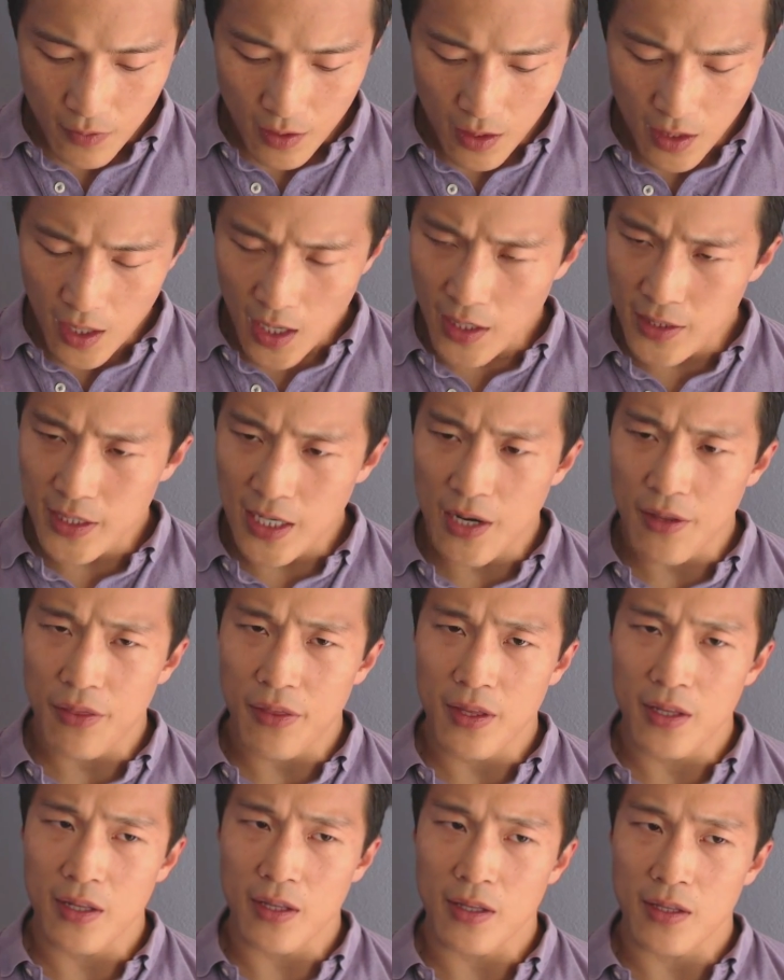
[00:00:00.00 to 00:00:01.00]
Another
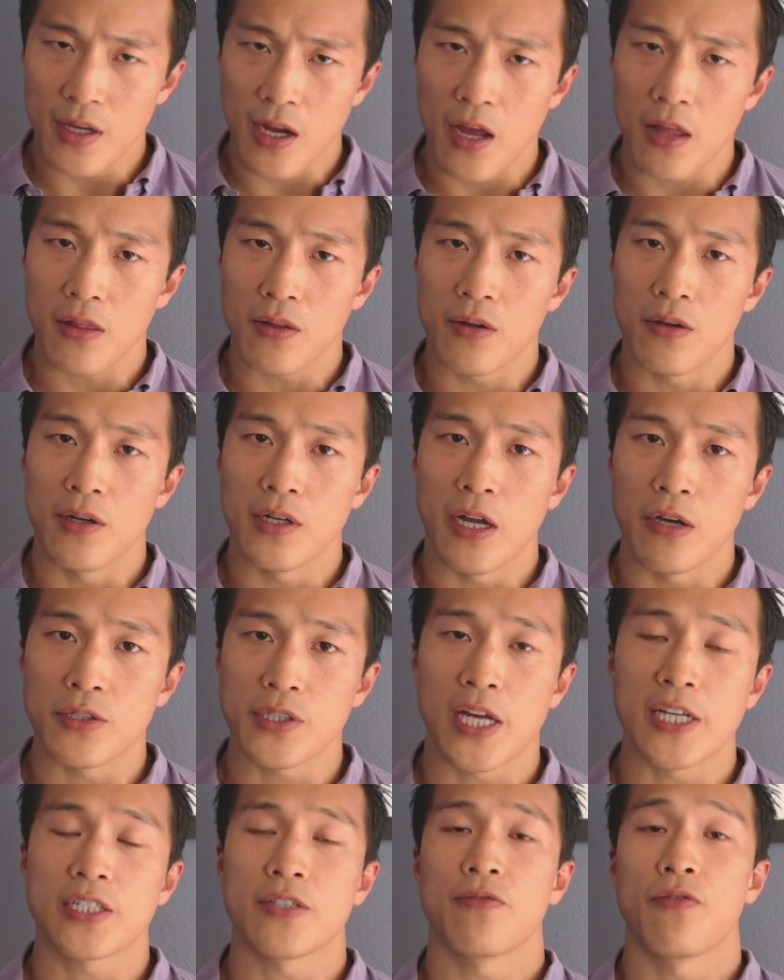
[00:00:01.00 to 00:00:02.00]
thing that I learned that was
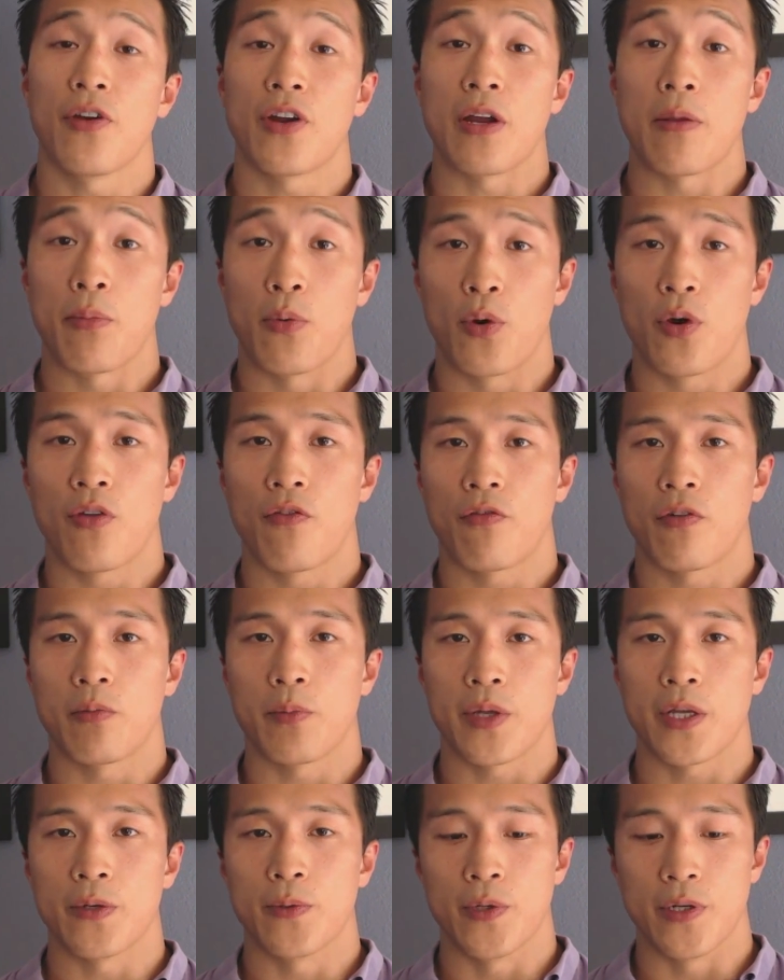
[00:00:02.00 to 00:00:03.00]
actually very important for me
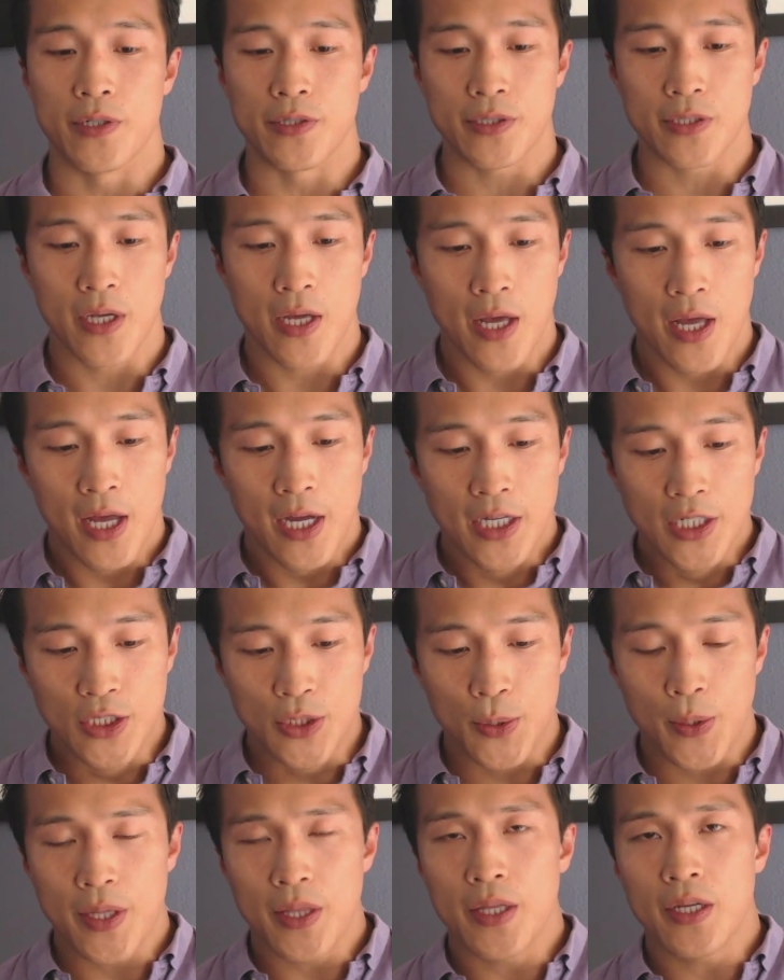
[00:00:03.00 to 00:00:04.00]
was
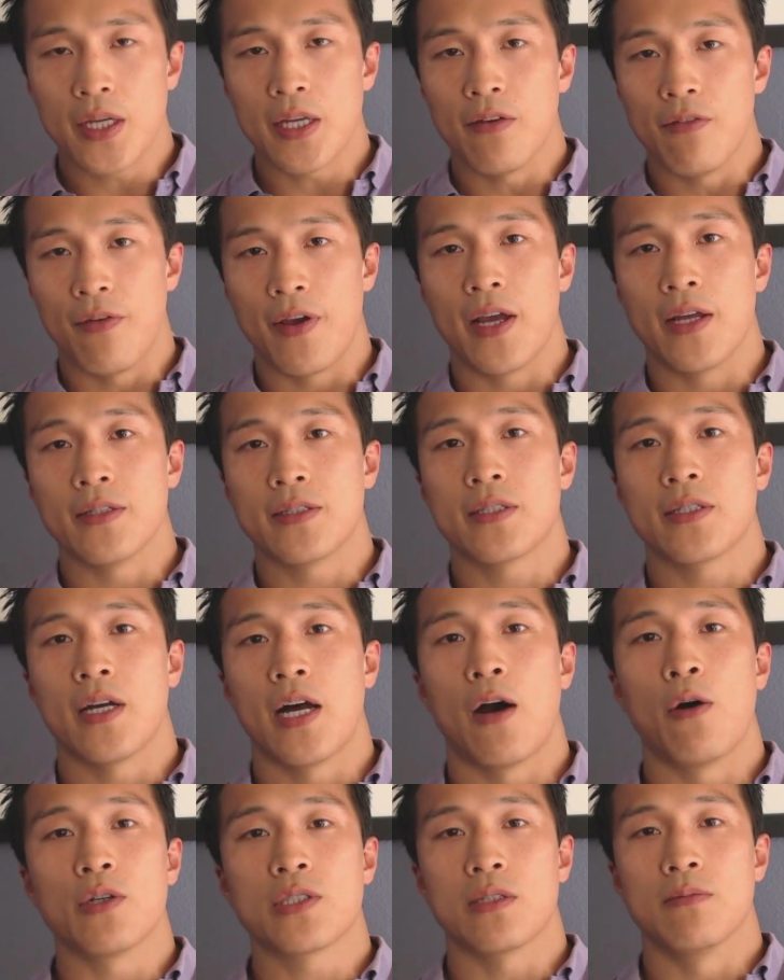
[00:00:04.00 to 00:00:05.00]
during the event, I
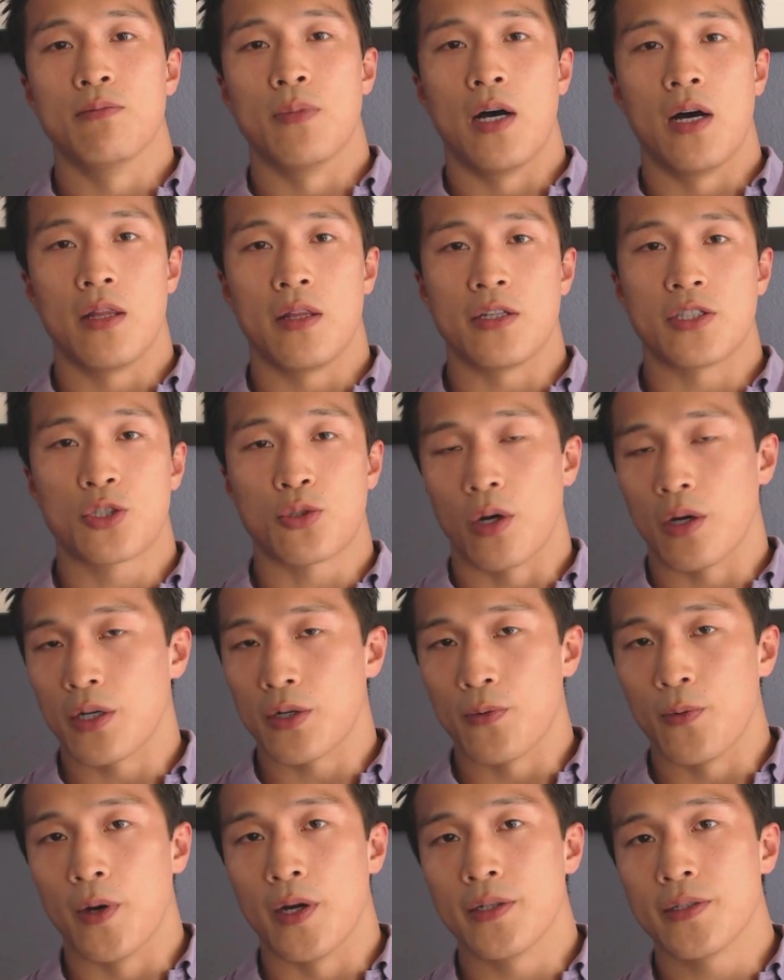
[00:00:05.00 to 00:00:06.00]
was among the stronger
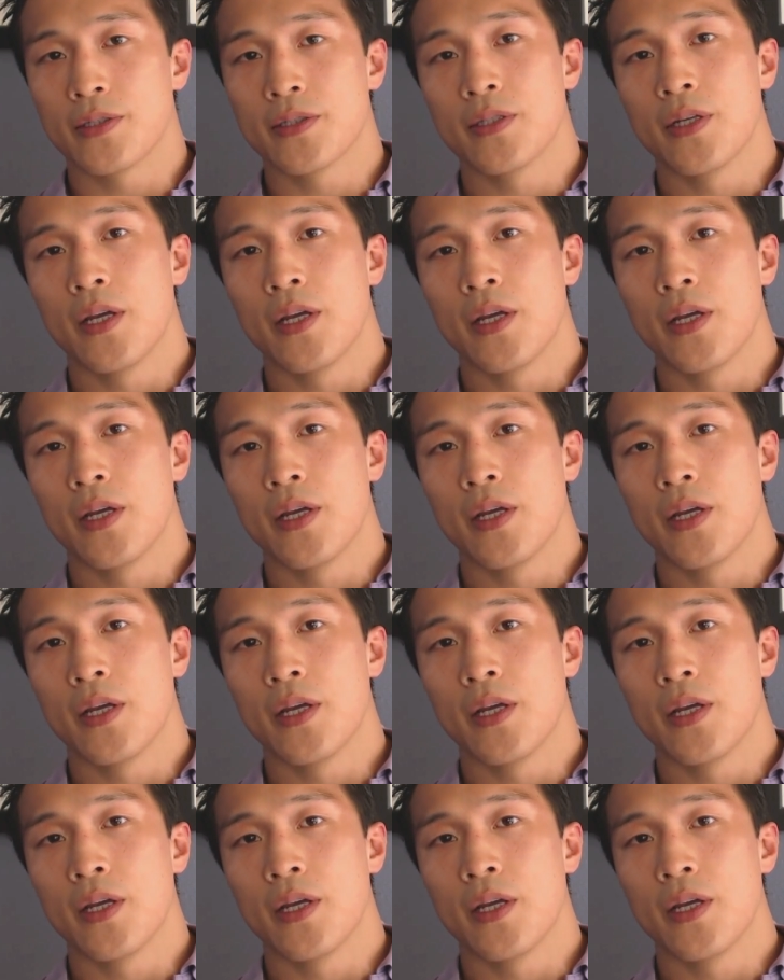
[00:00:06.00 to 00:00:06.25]
ones.